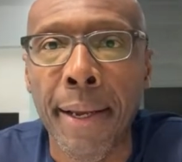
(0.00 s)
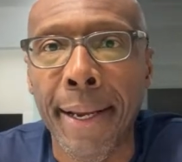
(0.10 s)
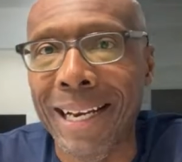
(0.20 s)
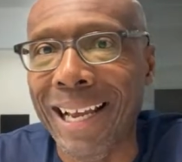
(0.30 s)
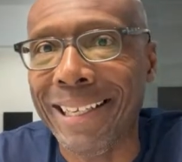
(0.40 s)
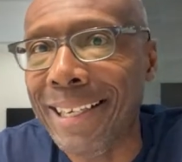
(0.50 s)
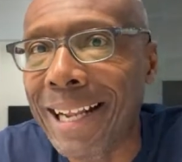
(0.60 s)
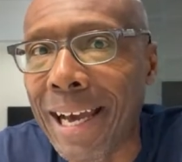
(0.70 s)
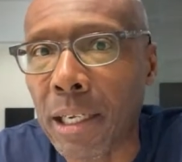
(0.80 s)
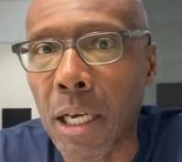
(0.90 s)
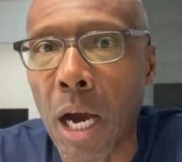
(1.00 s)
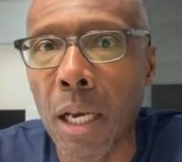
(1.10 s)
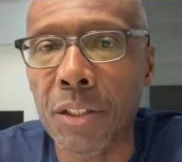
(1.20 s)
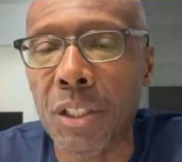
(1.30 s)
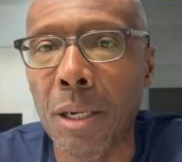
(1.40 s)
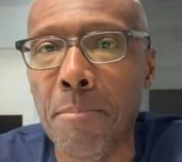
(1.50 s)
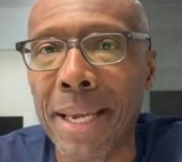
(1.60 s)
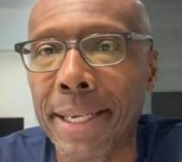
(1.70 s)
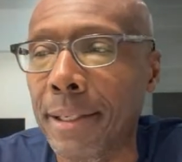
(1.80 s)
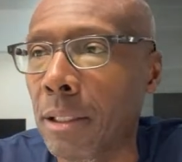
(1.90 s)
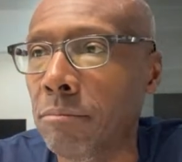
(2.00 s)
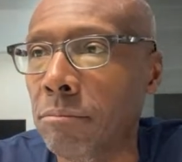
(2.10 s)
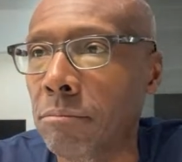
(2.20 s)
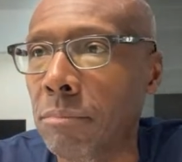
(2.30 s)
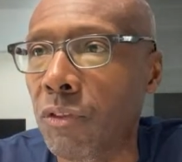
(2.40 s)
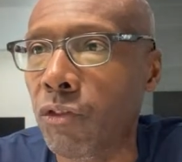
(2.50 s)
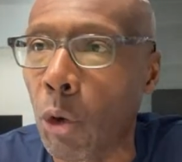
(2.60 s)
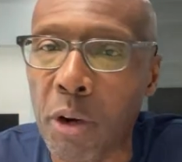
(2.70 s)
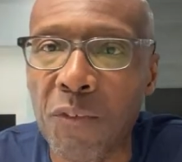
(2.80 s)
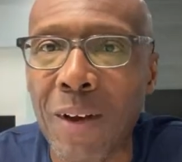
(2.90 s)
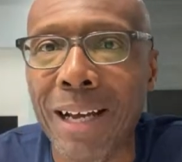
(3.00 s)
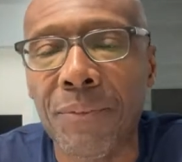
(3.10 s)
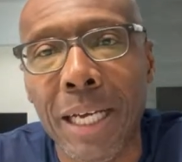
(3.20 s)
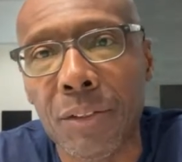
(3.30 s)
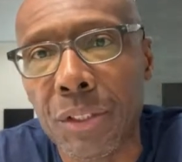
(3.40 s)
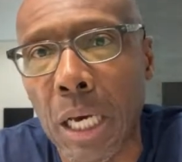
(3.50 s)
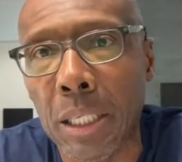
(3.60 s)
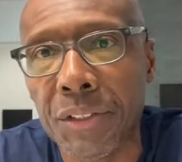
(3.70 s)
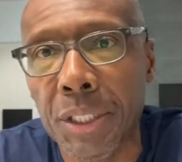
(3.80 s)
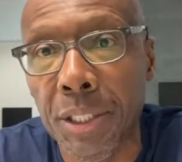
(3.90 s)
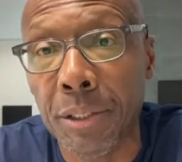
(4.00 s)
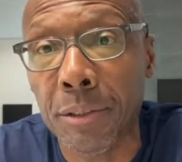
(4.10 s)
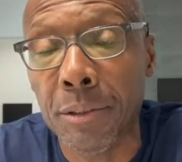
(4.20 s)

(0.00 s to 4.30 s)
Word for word: and I get out of college and I'm making a $35,000 a year.